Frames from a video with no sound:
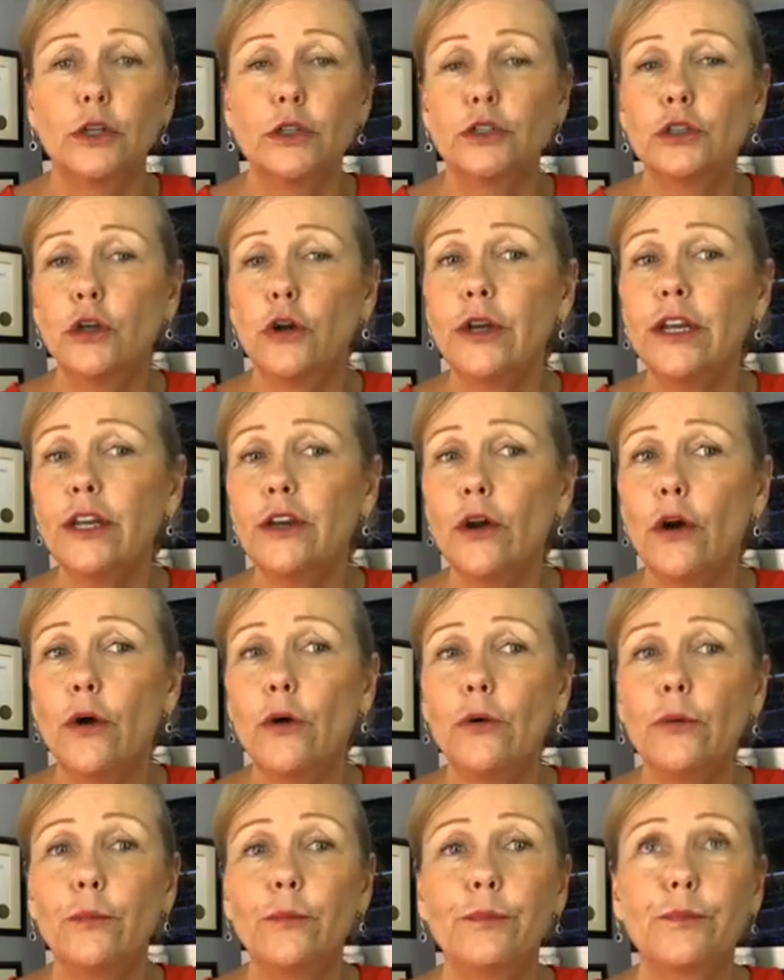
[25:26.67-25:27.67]
So now you
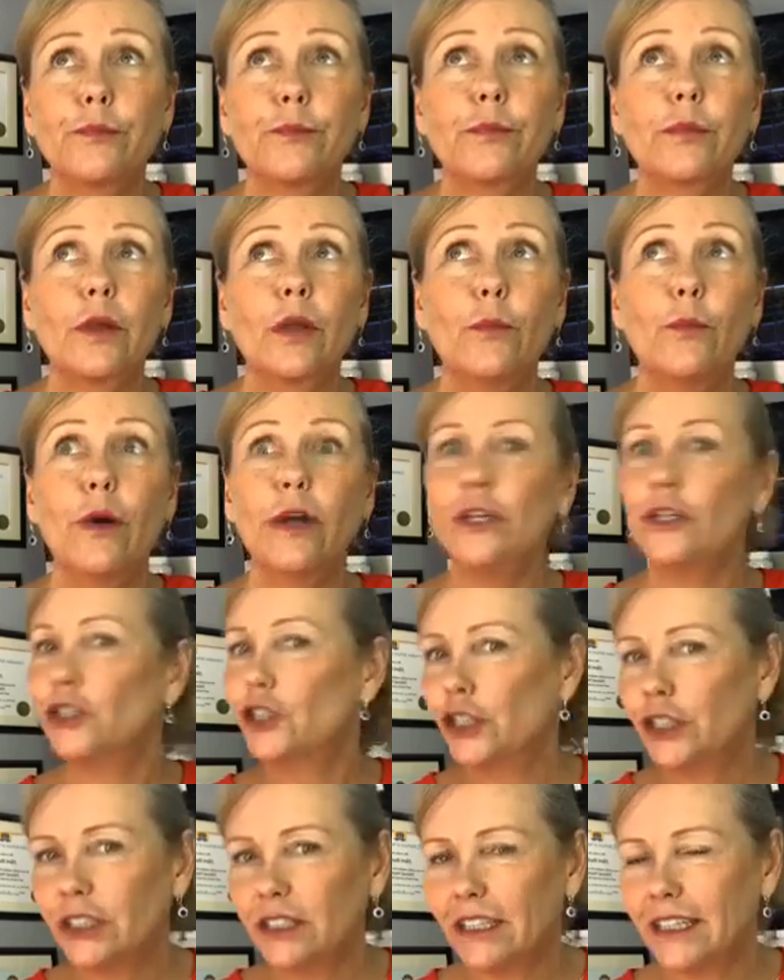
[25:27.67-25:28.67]
know what you
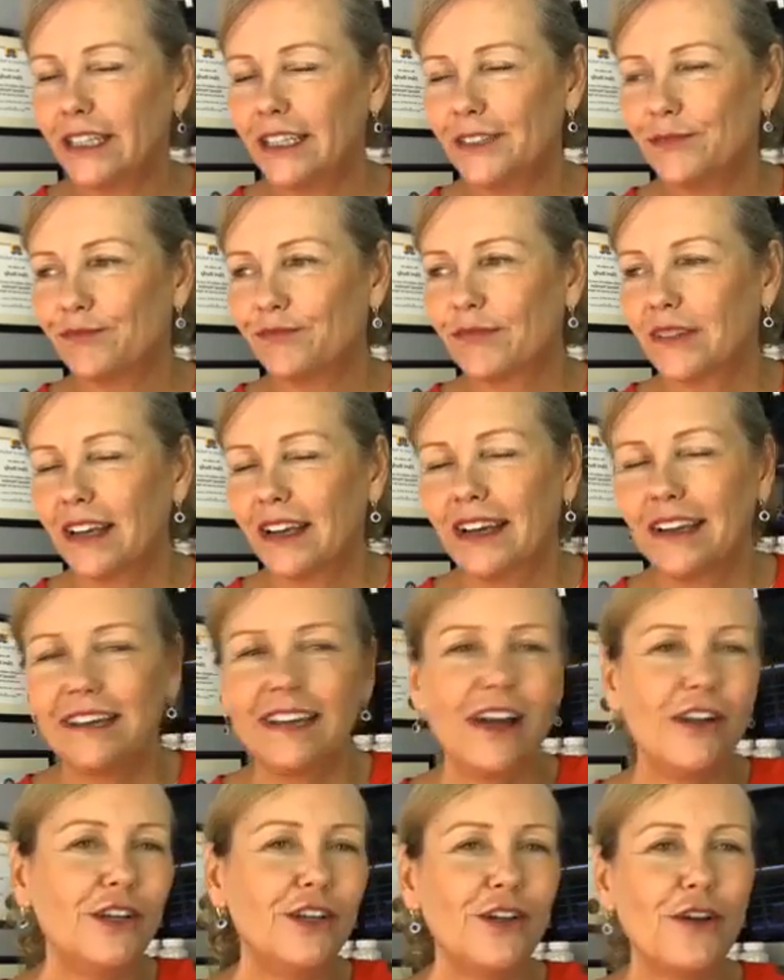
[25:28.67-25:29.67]
shouldn't eat, and
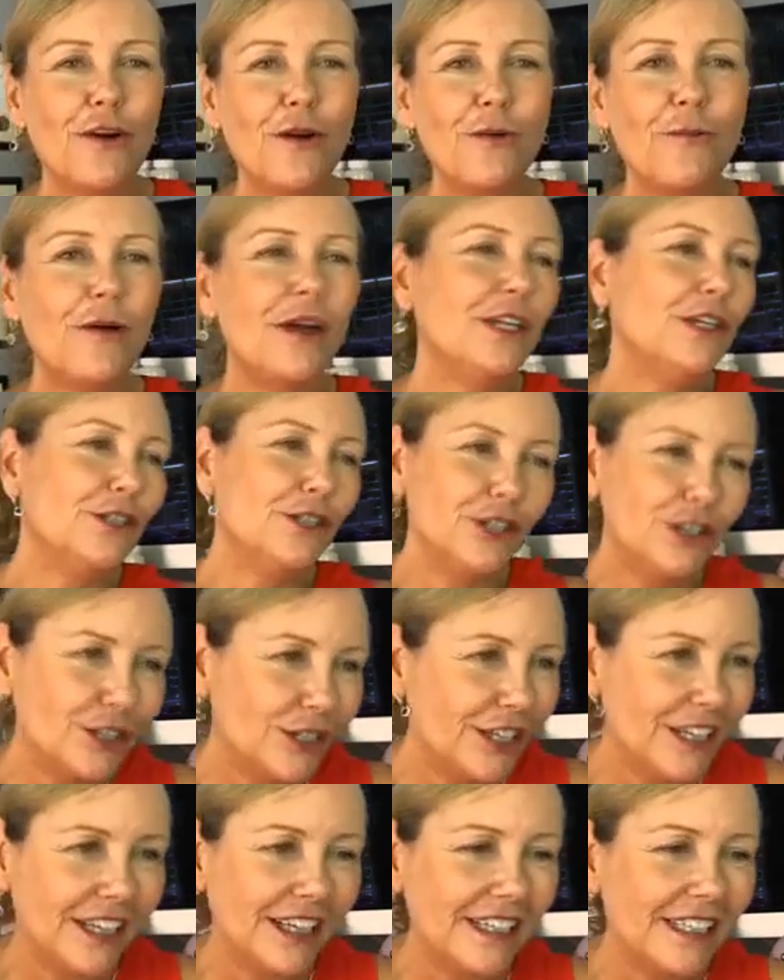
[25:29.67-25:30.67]
now you know what you
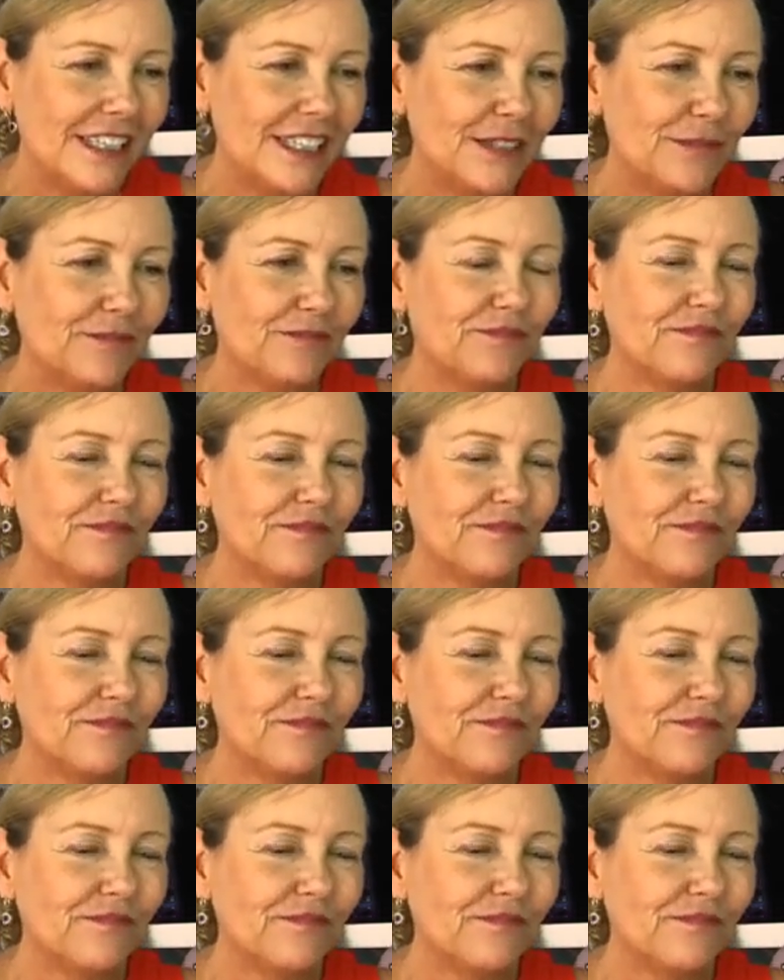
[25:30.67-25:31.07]
should eat.